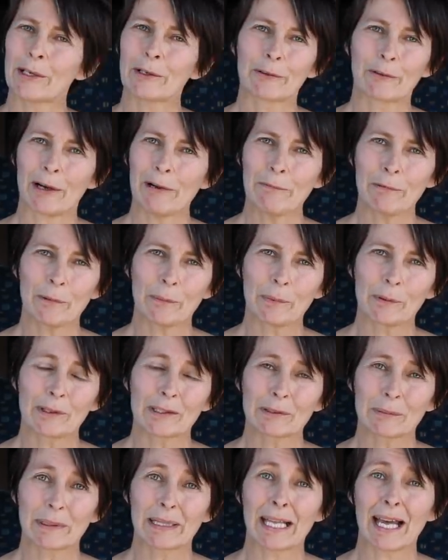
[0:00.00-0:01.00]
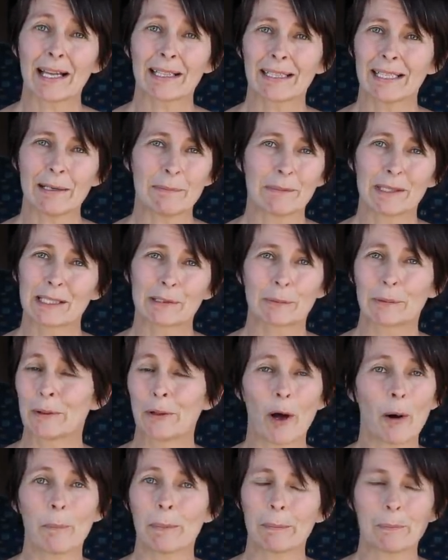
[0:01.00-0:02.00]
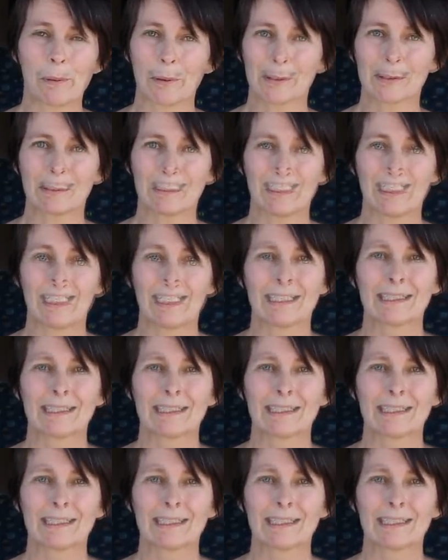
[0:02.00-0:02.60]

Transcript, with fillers: So grateful because without them this would not be possible.